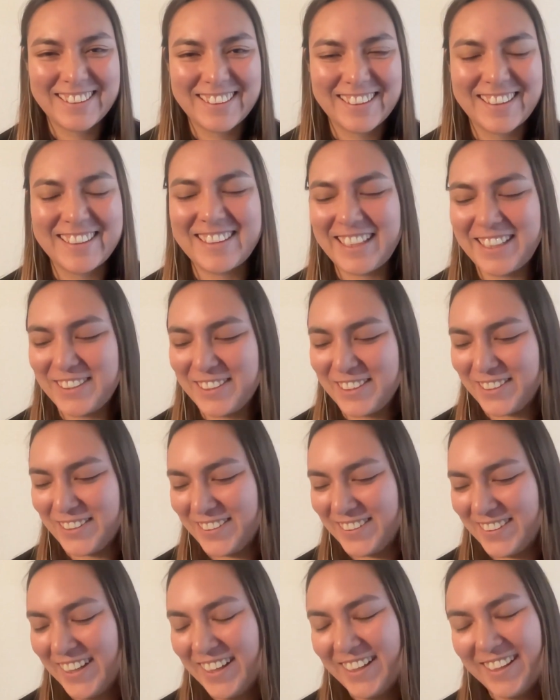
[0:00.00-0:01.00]
Sounds good.
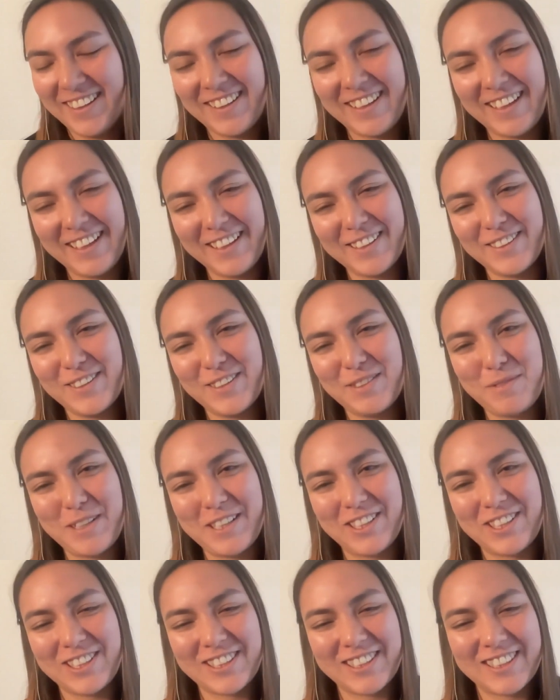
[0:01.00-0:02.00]
Thank you so
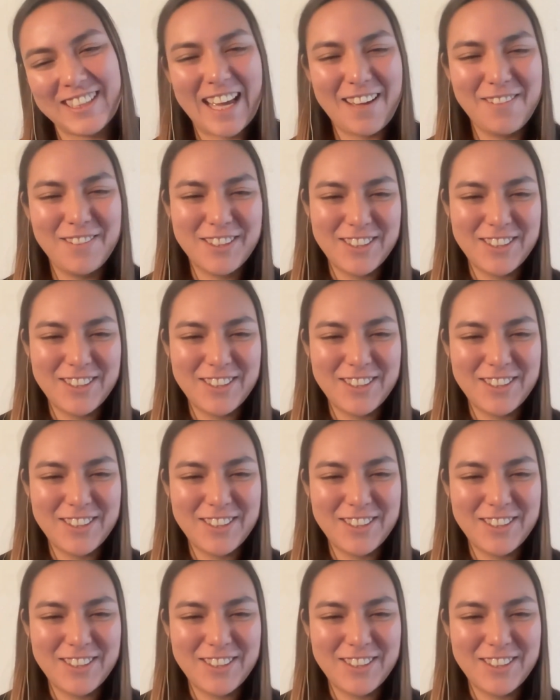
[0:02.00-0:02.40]
much. Have a good